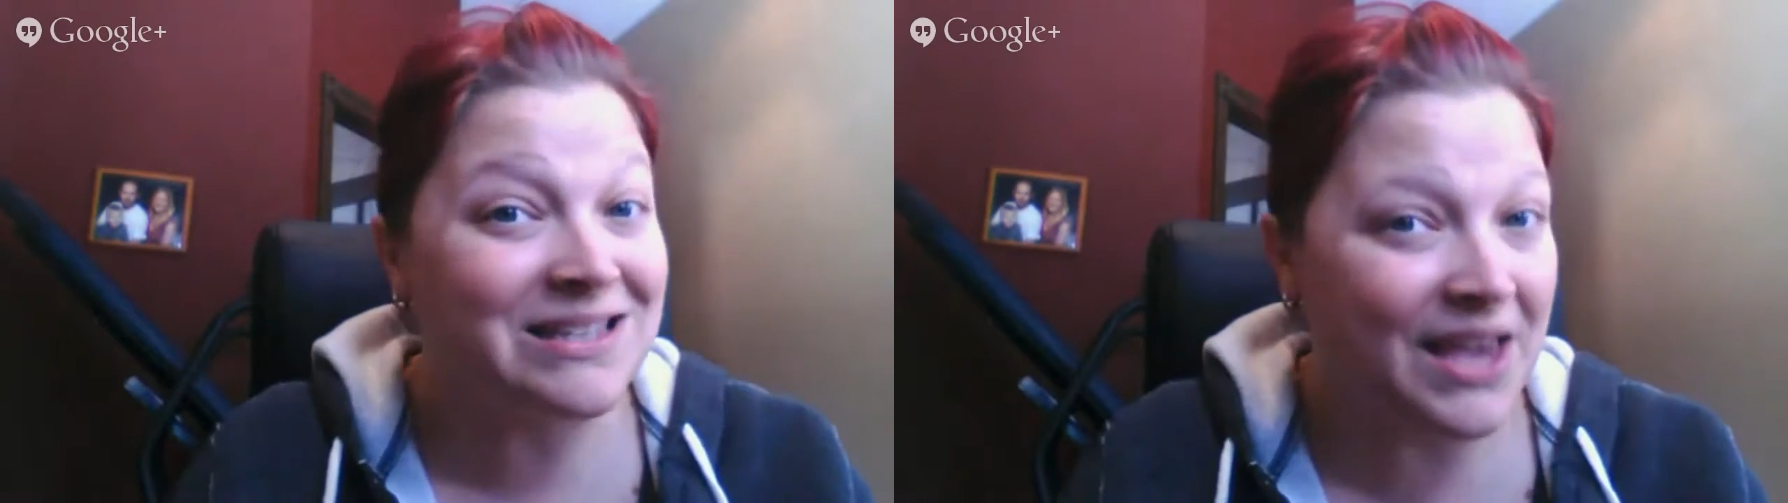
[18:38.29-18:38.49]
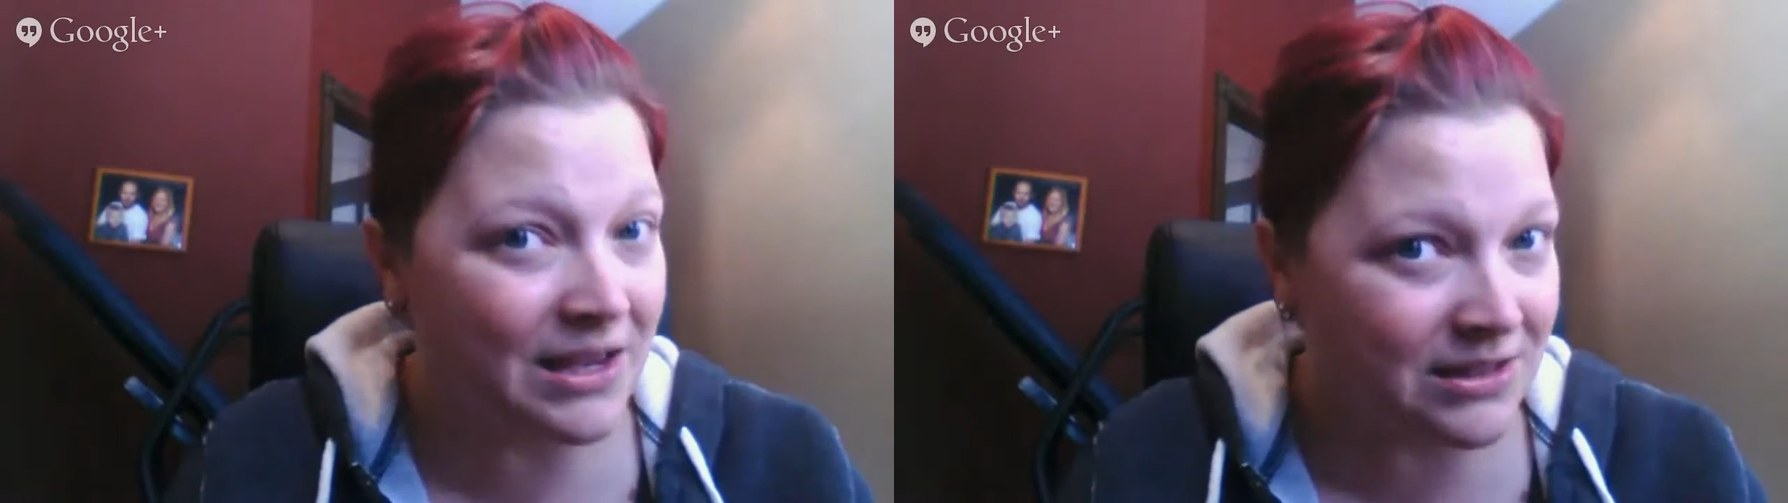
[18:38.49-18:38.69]

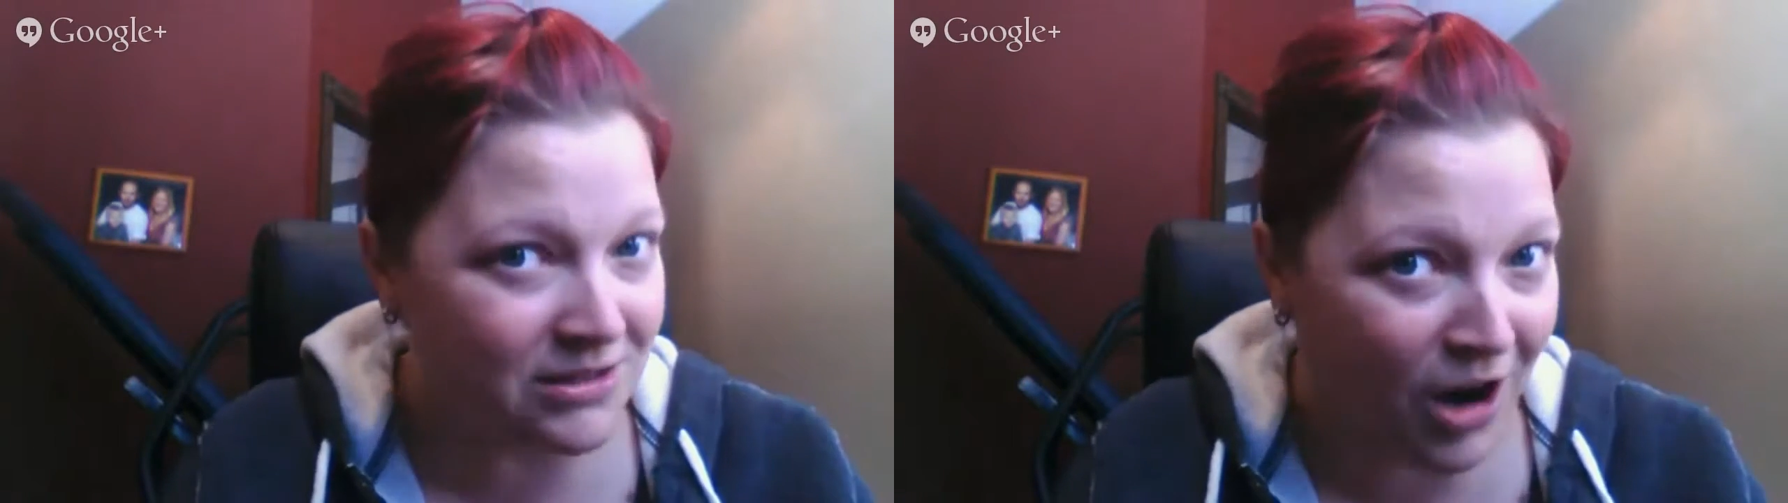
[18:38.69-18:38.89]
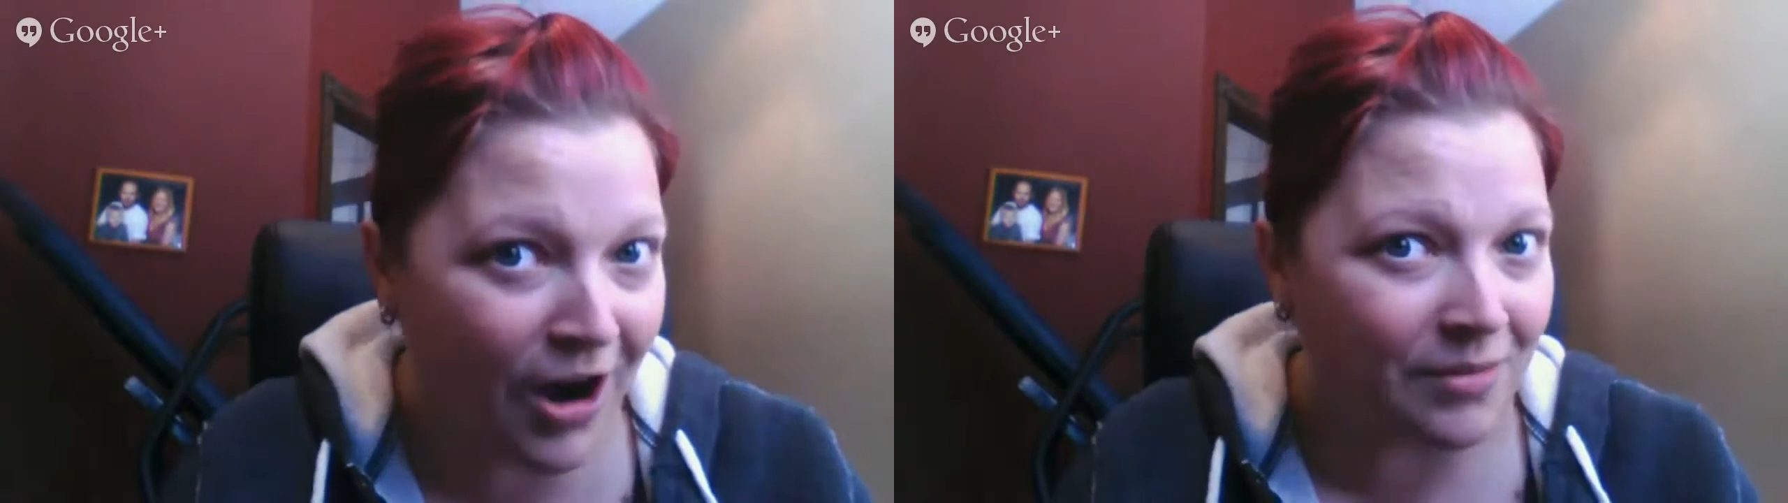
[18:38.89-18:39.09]
takes
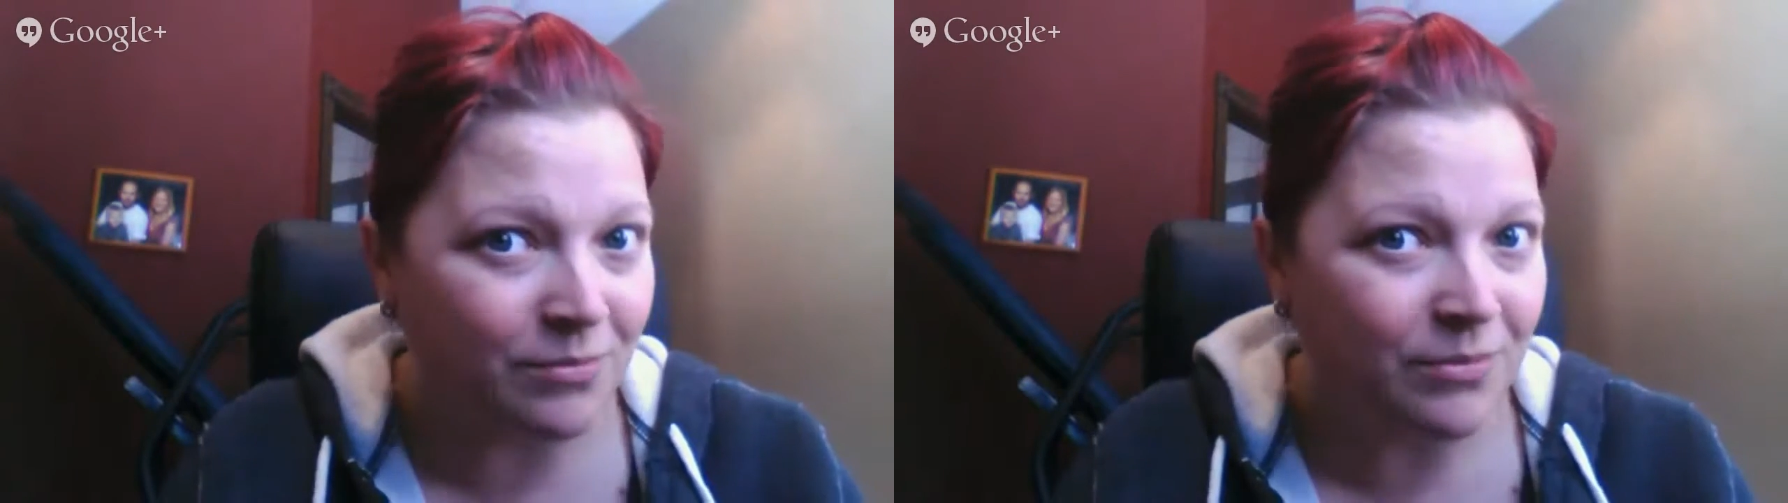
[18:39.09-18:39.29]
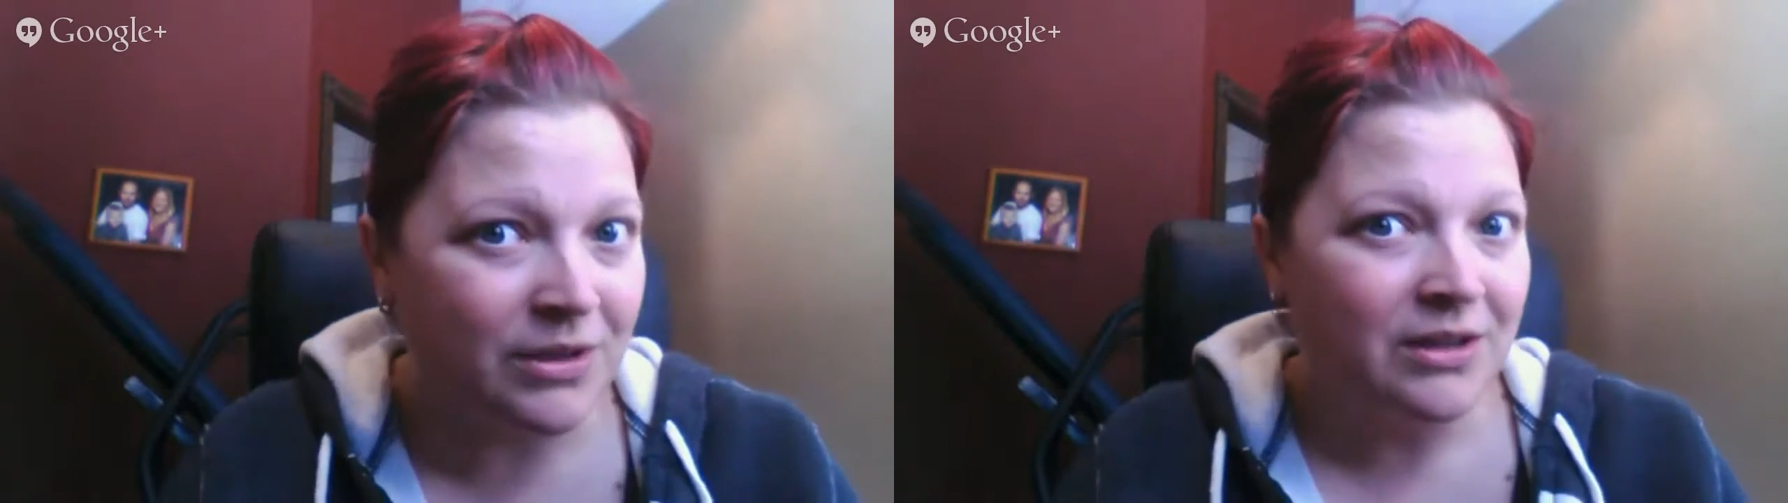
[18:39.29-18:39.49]
time.